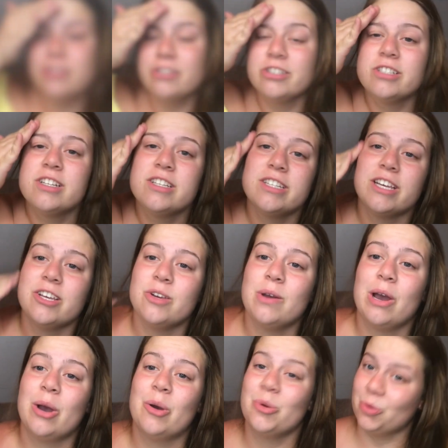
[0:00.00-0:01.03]
just to tell you
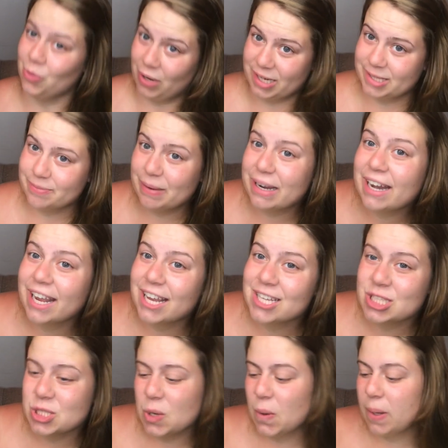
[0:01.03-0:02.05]
how great my day
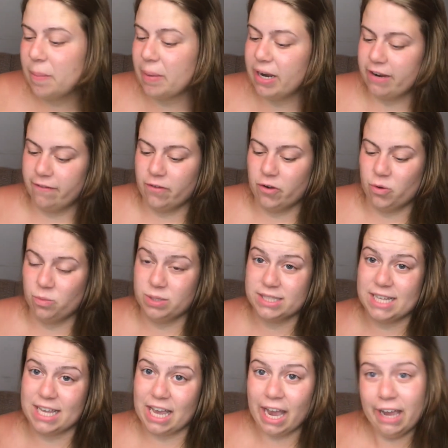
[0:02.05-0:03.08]
is going, my iPhone was
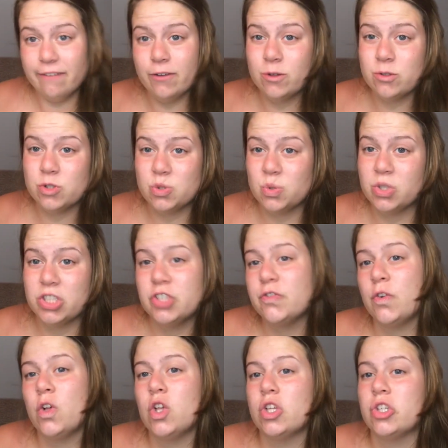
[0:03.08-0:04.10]
like, iPhone storage
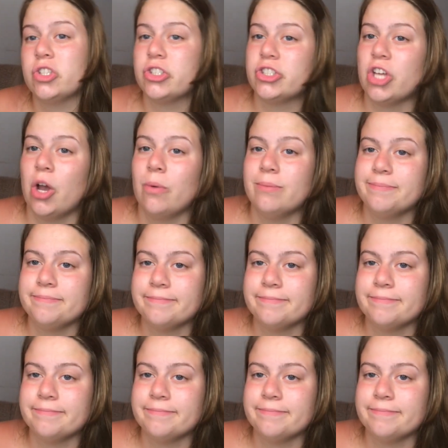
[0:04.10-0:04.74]
full. So